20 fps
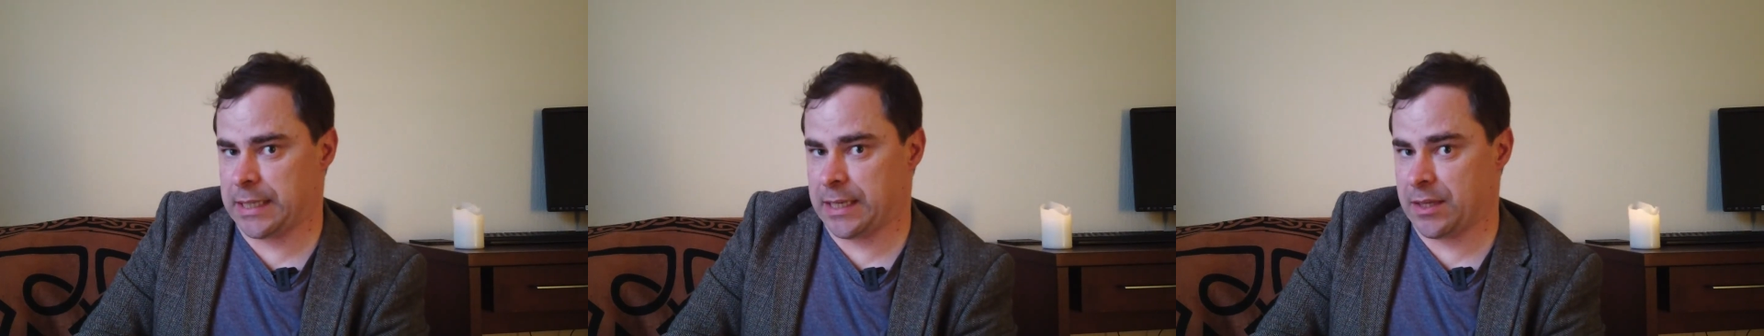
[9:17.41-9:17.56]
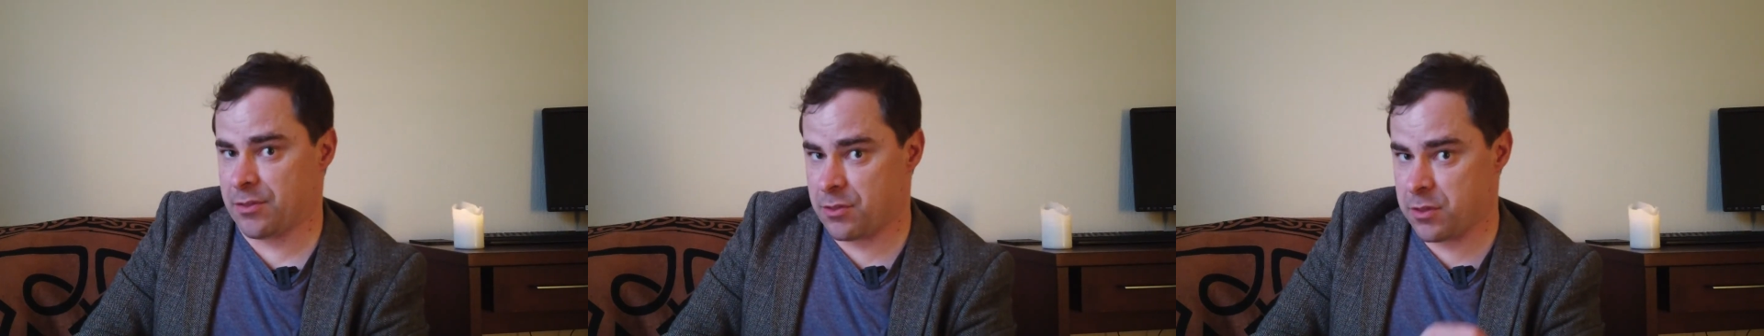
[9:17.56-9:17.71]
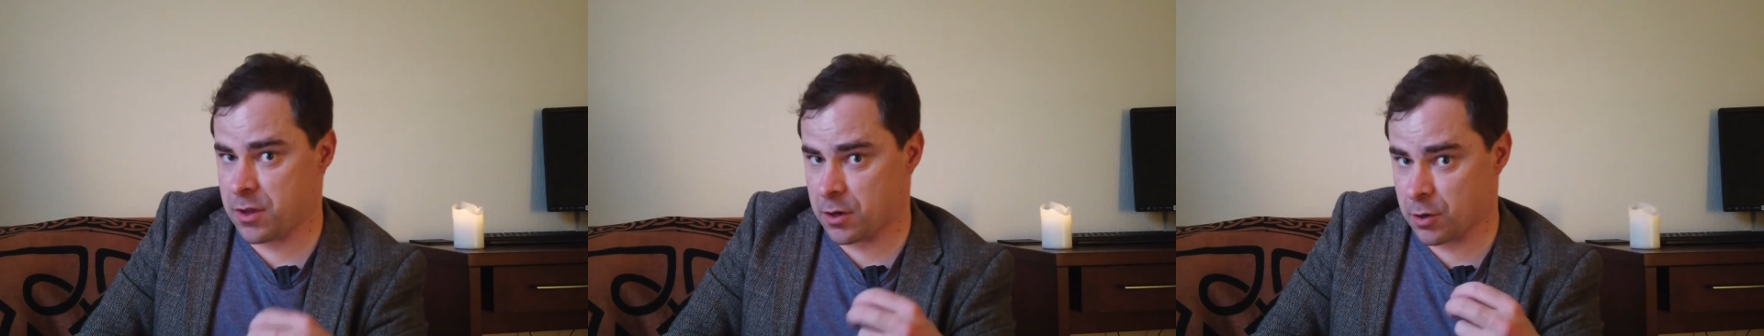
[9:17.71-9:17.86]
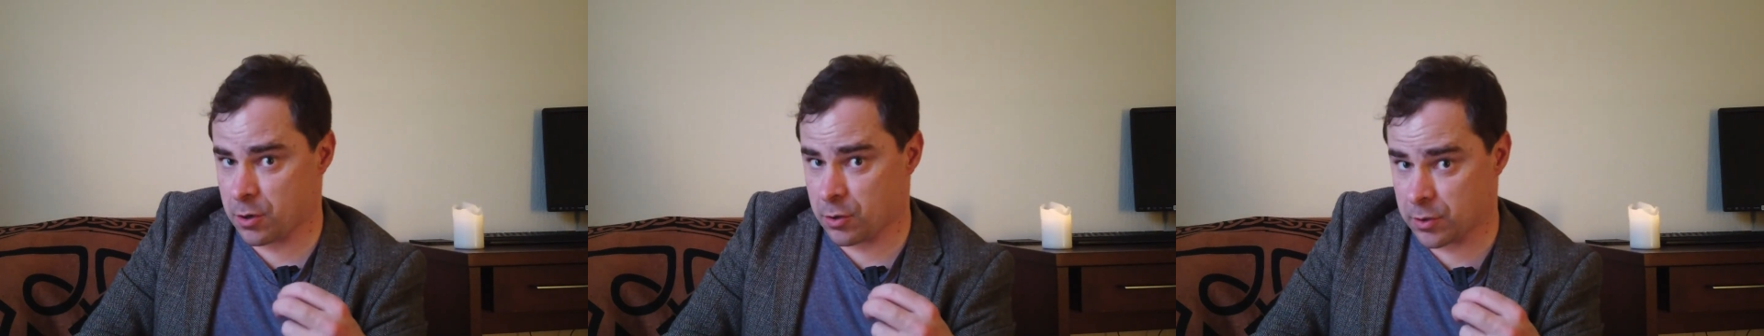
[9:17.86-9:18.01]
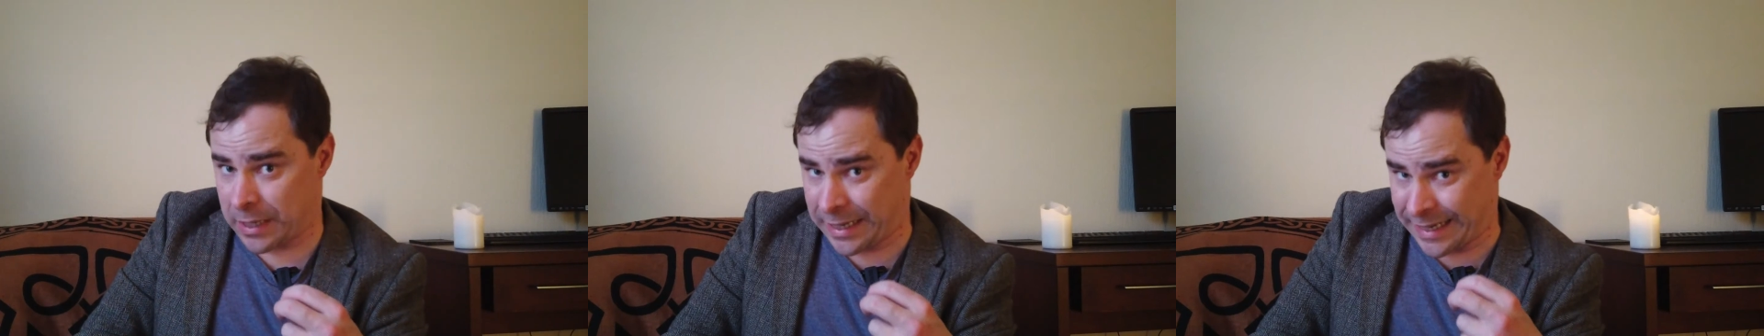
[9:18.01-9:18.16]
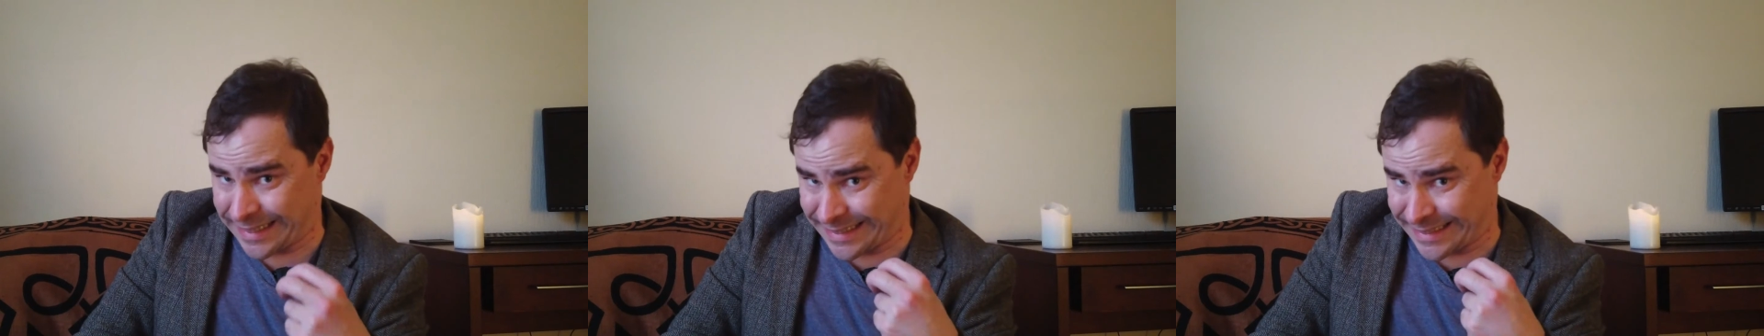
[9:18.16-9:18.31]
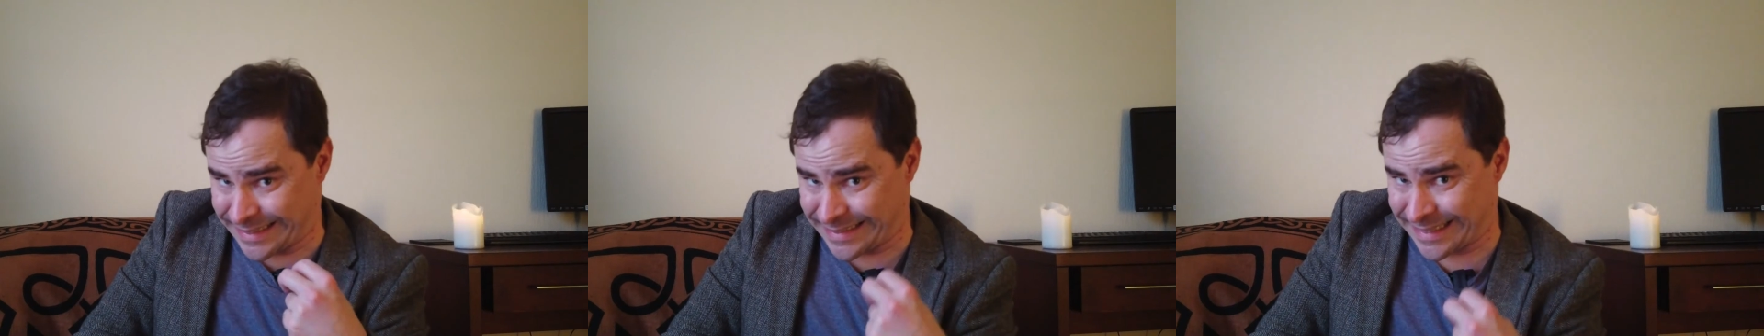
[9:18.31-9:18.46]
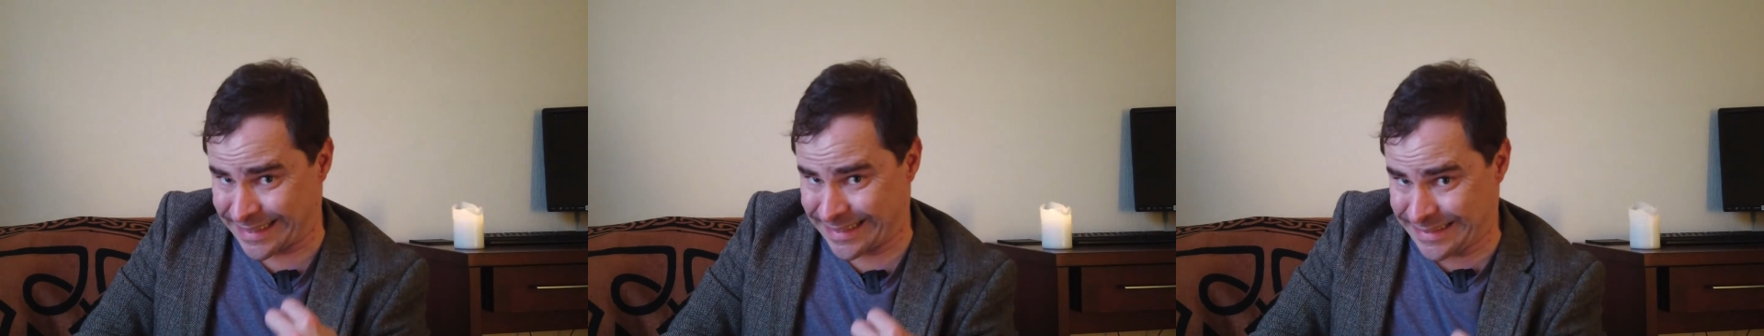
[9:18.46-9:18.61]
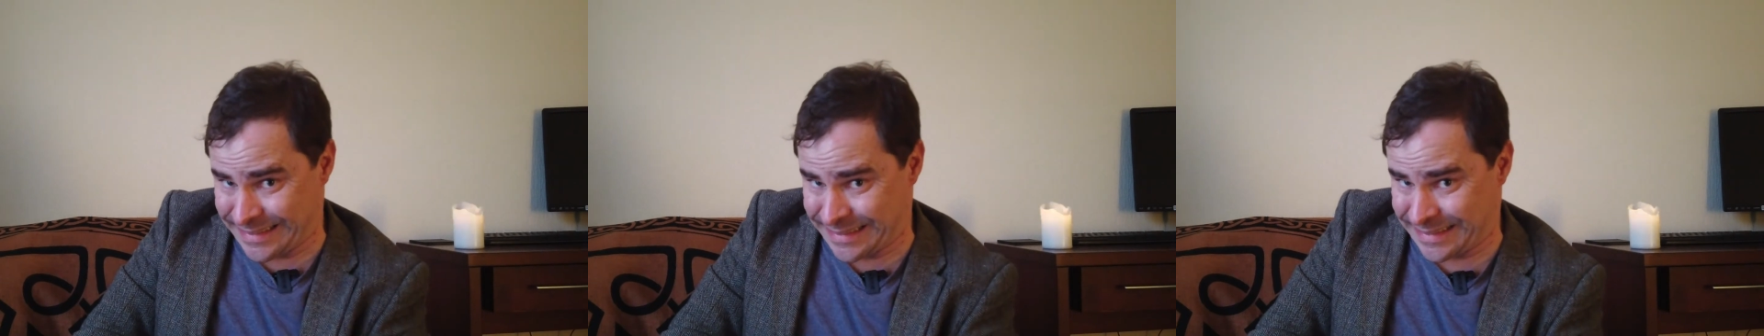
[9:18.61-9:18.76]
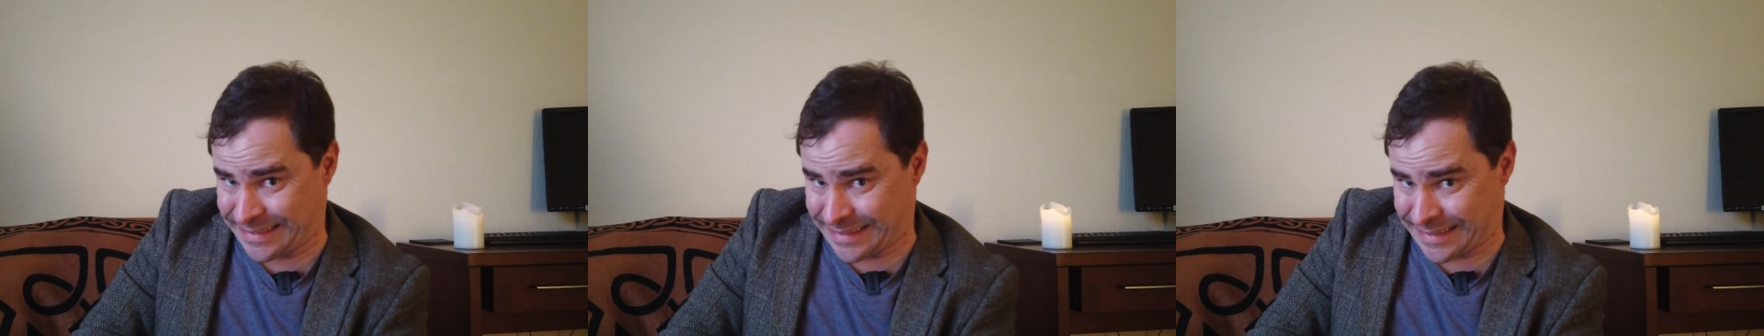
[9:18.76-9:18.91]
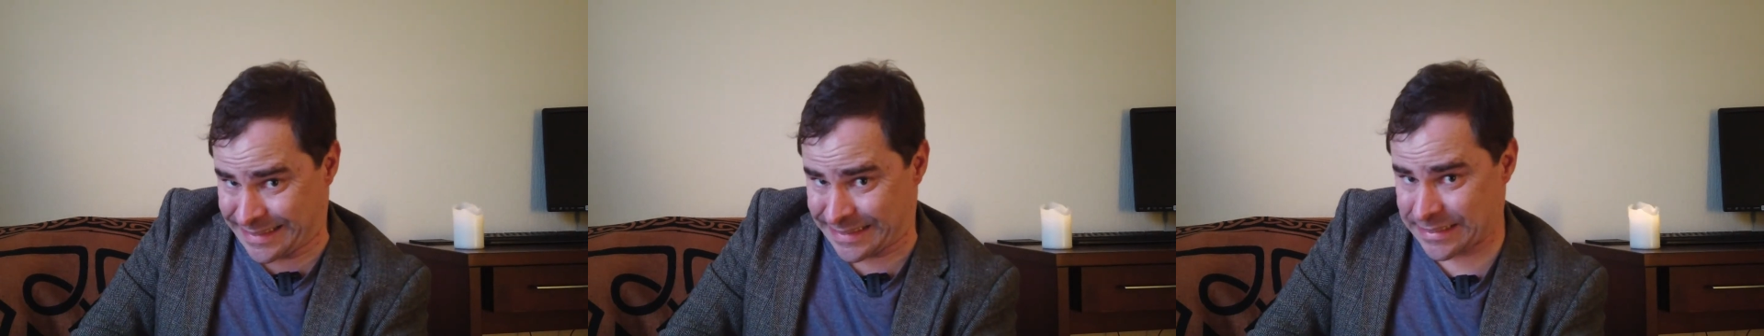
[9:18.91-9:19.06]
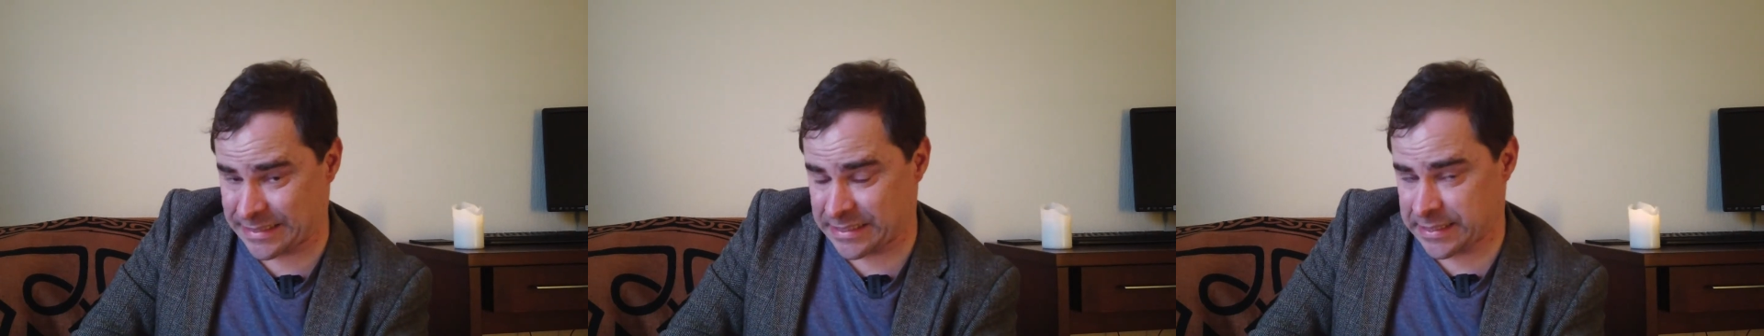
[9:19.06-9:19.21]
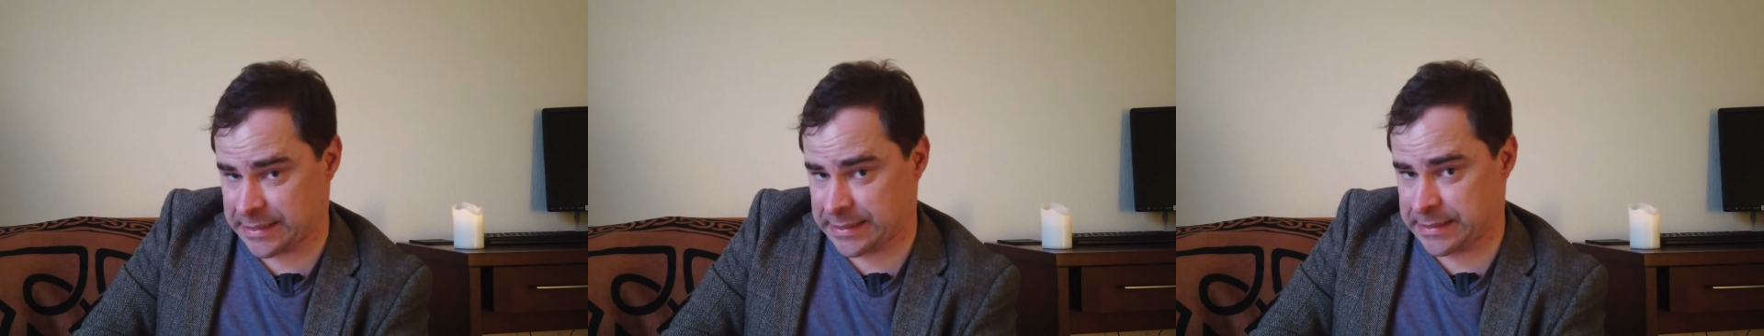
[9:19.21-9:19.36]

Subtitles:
and their own identity.